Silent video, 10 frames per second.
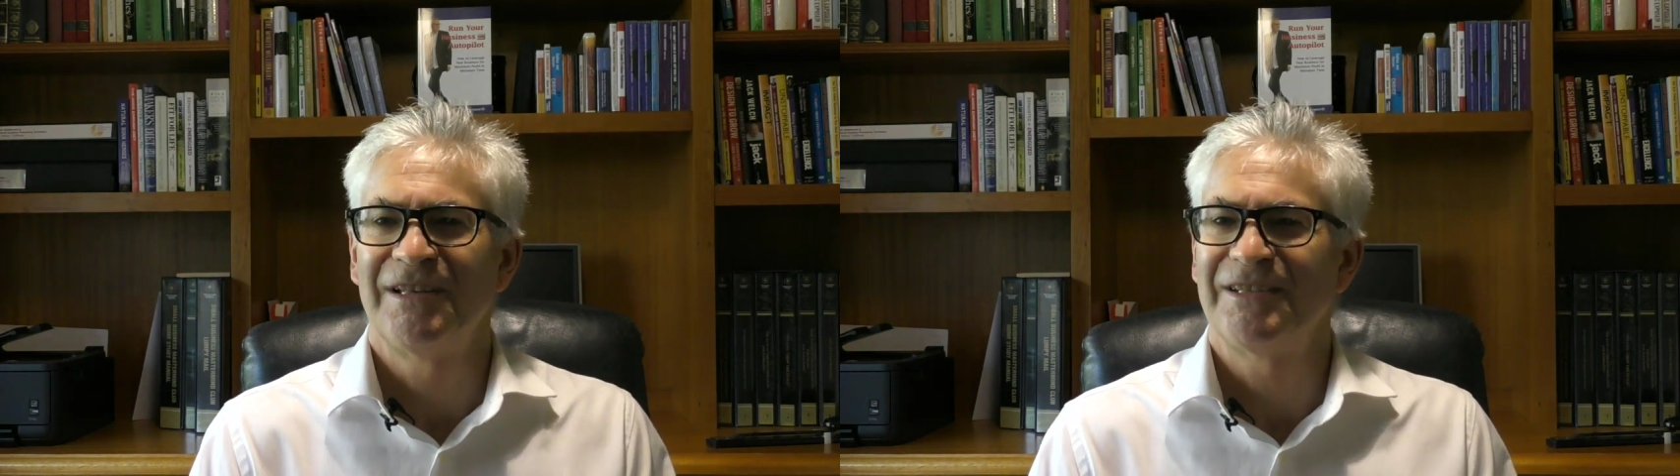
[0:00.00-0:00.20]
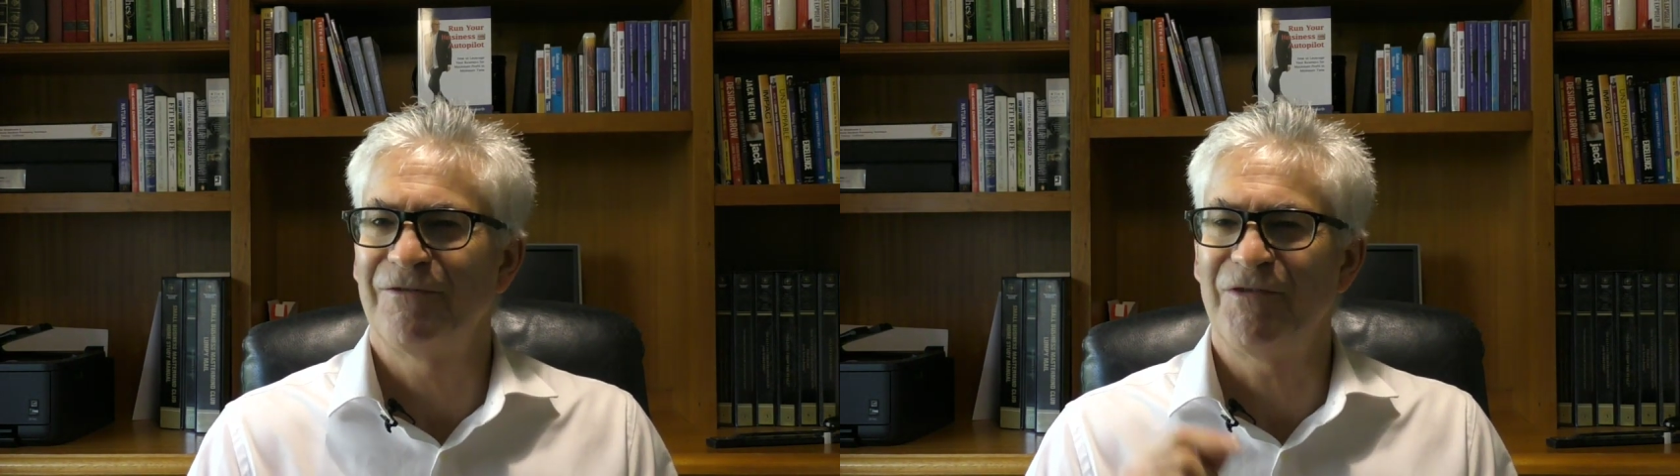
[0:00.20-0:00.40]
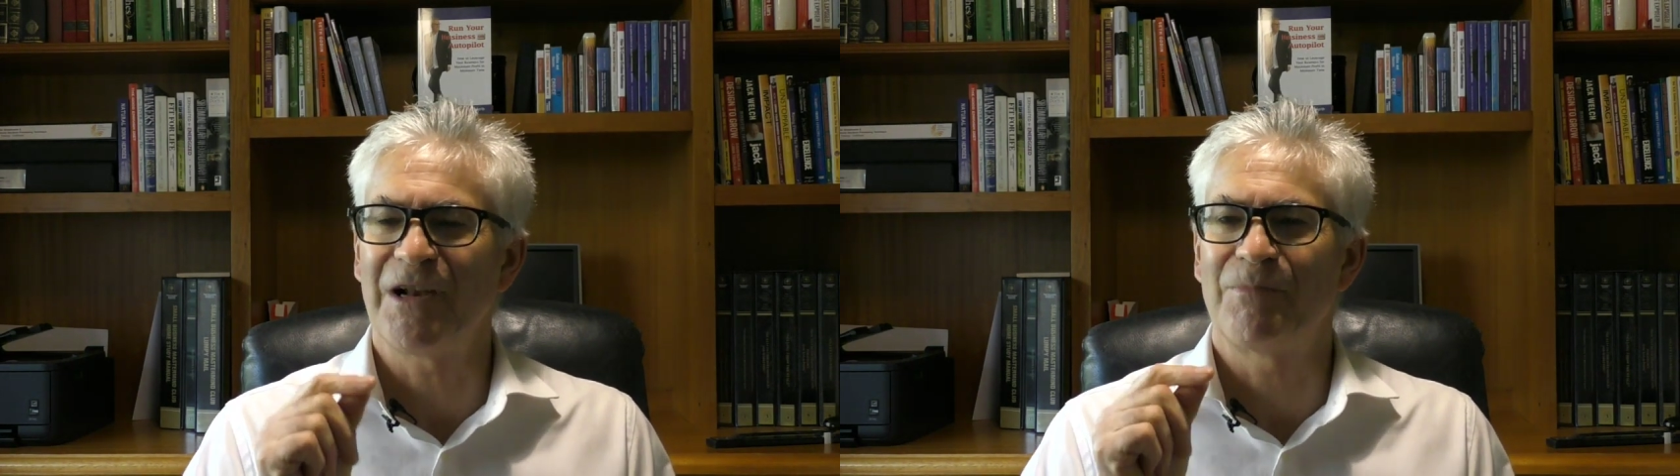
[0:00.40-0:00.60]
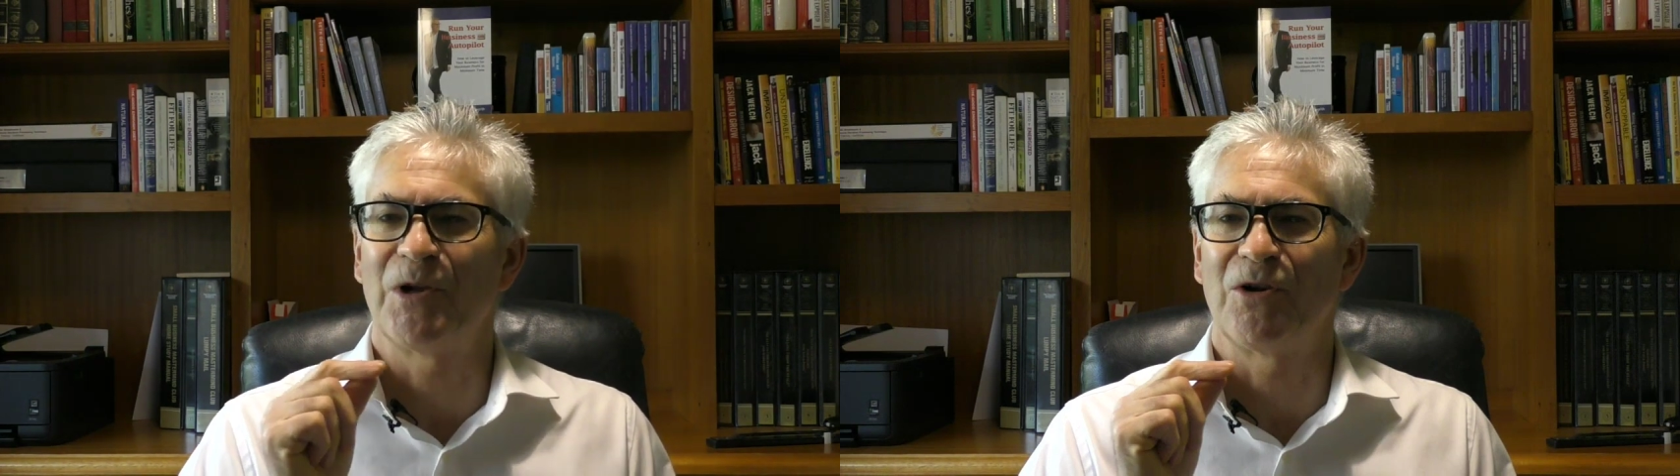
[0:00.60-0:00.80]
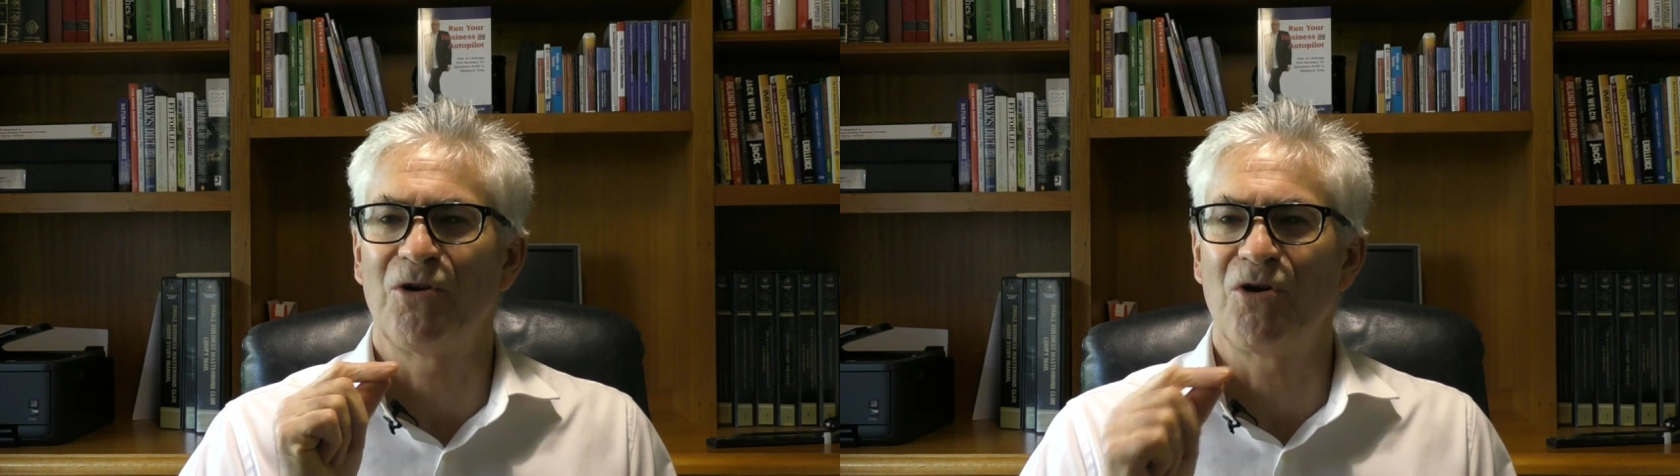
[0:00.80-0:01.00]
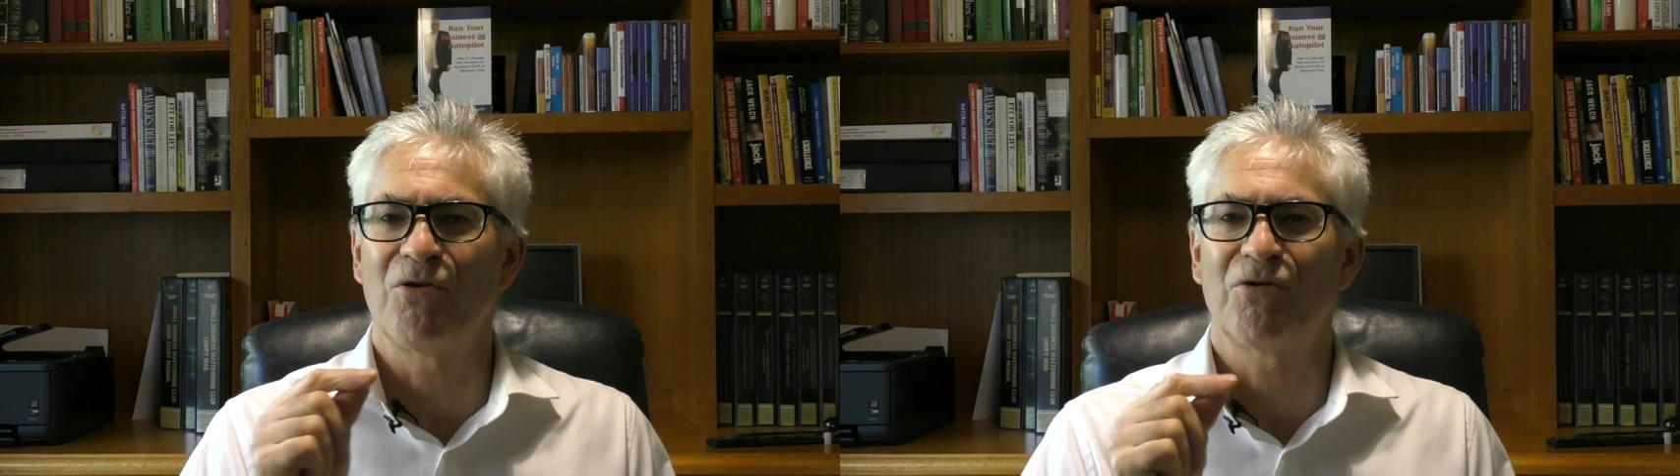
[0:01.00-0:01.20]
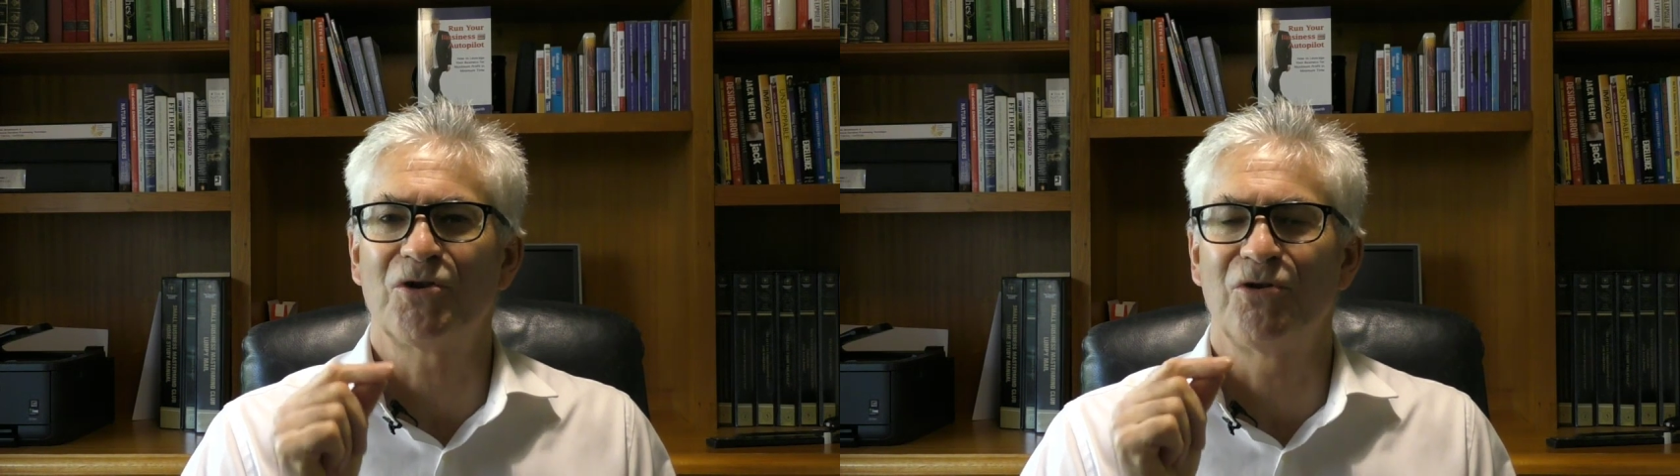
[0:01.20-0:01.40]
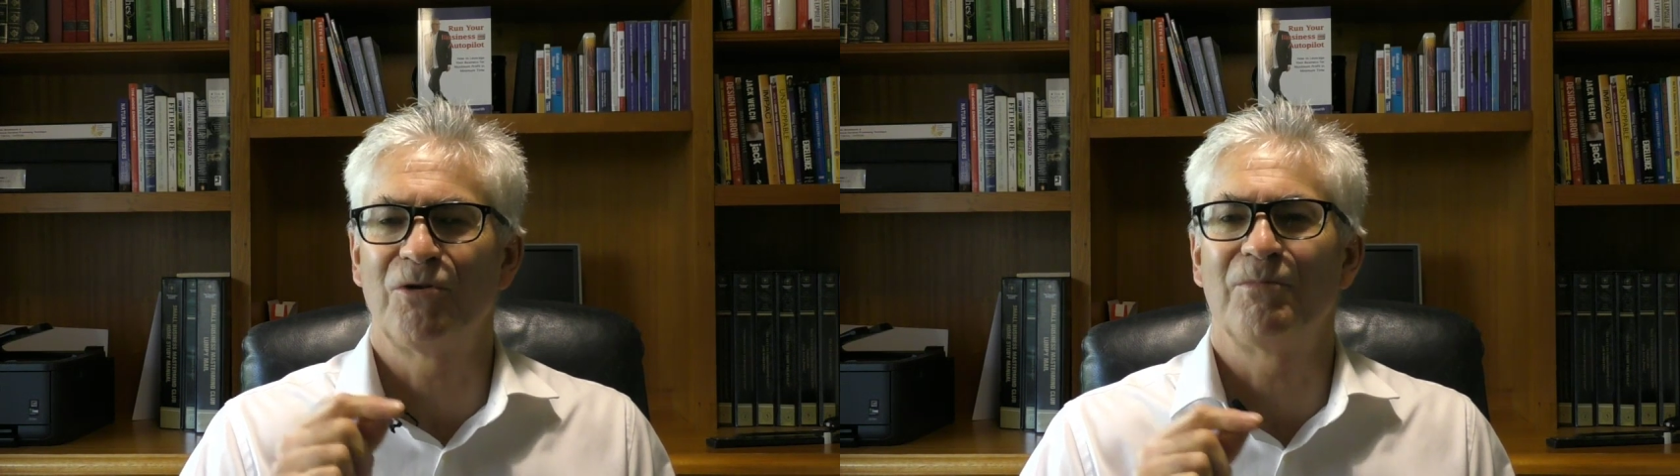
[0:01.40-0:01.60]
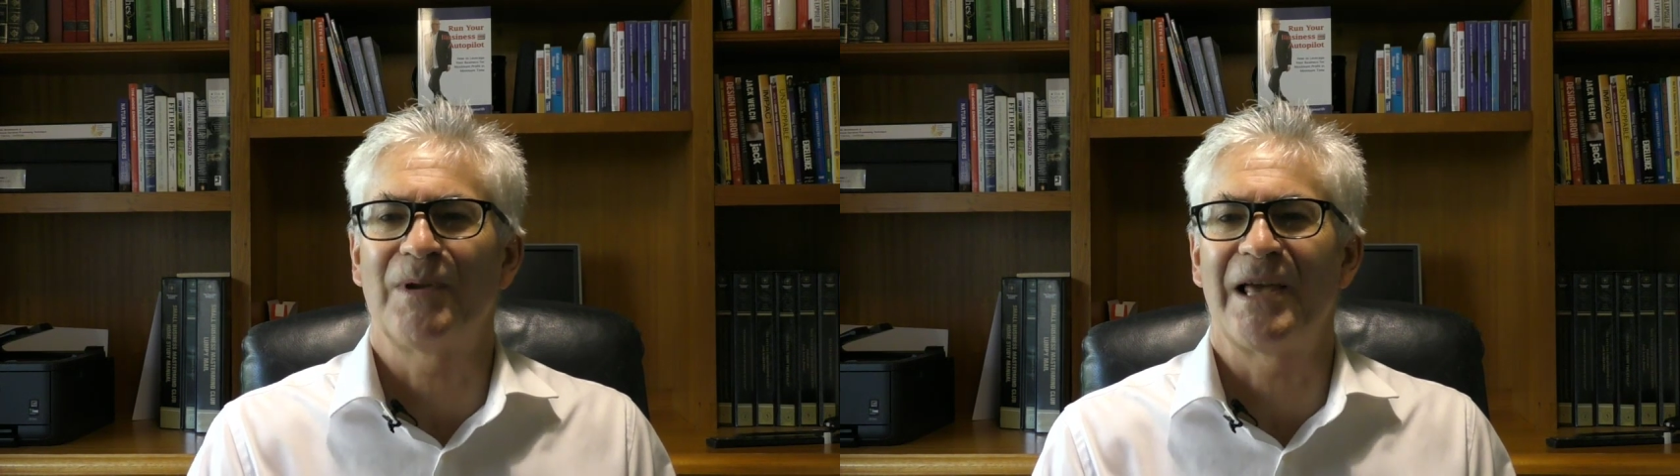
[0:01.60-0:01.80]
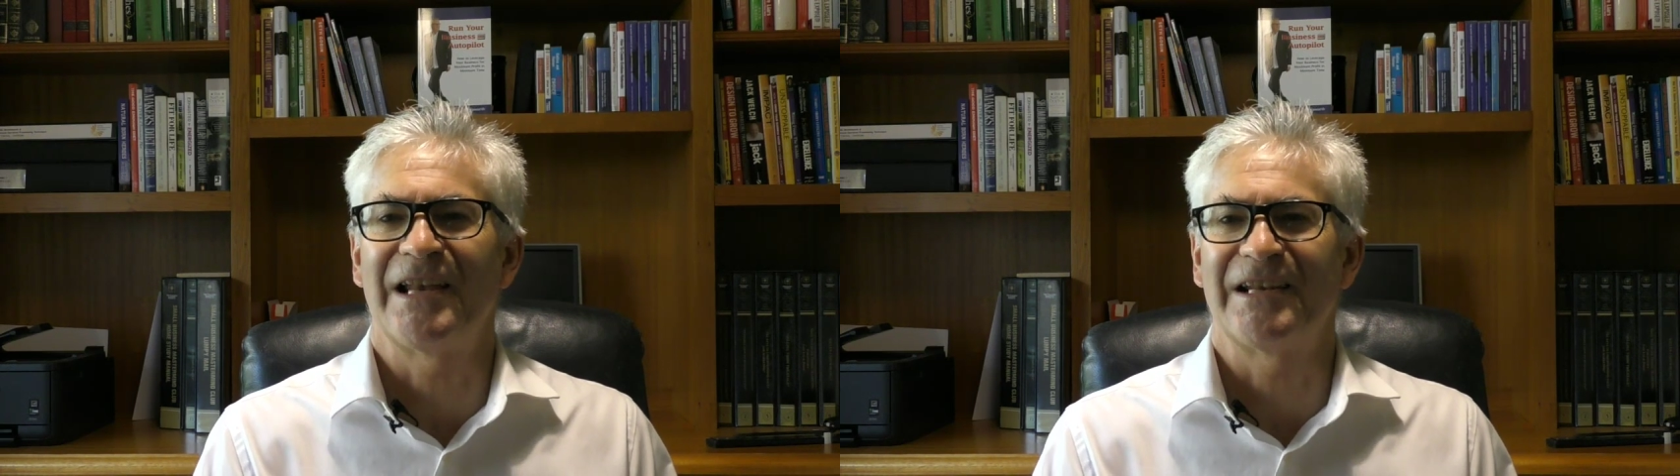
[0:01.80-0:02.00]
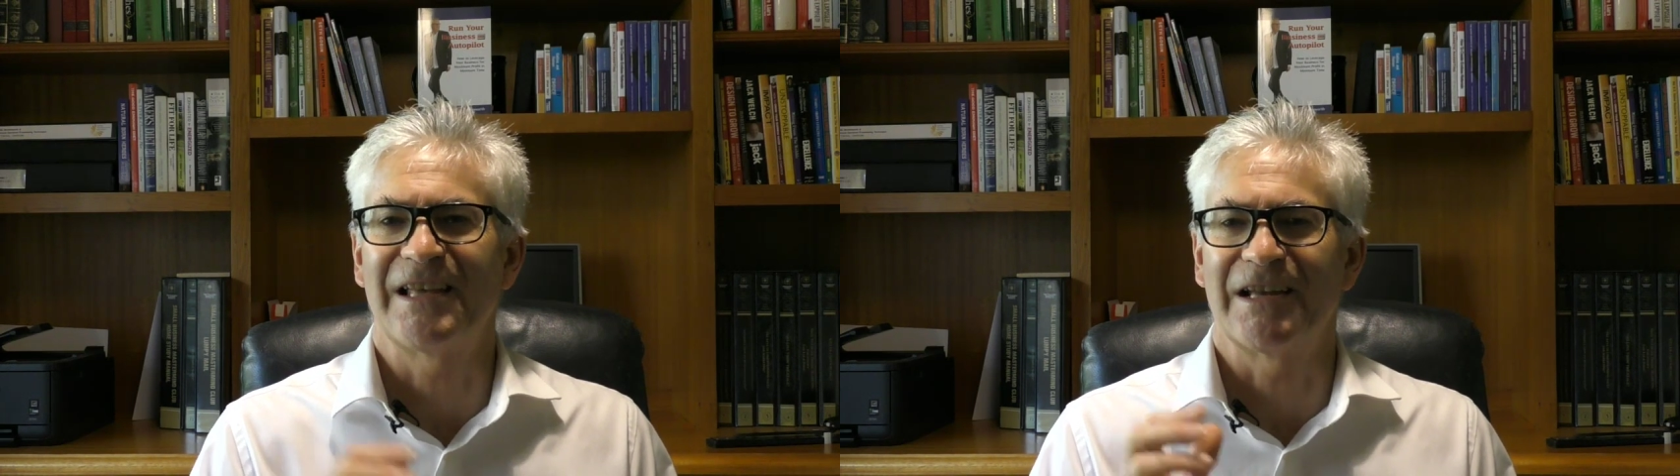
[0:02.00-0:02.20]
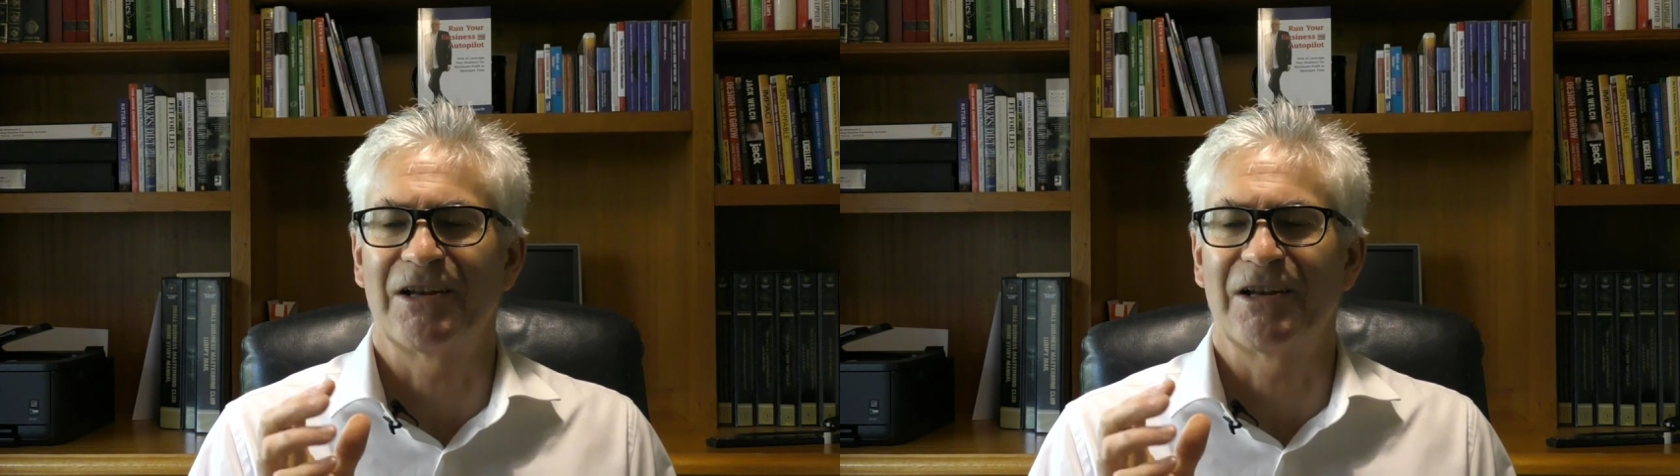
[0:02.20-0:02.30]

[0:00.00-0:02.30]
develop a long-term plan to get